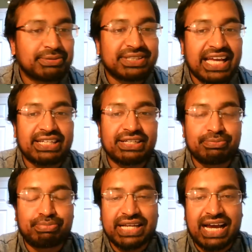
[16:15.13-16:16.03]
because they can
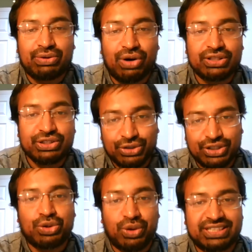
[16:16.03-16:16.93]
bring out all the other
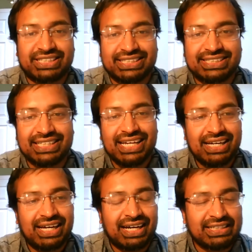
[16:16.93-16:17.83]
qualities
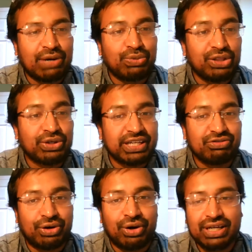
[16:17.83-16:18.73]
that we're looking
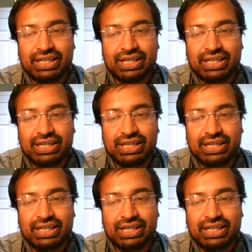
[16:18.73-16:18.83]
for